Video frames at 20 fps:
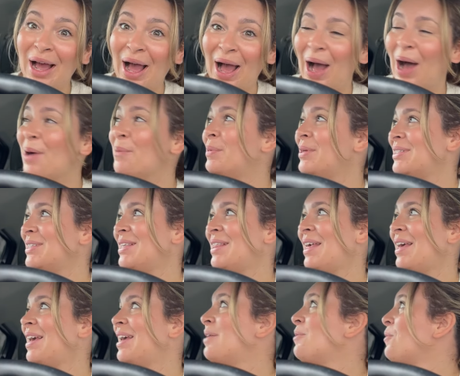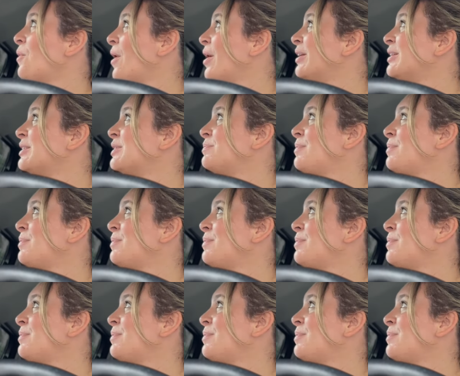at how busy that it was.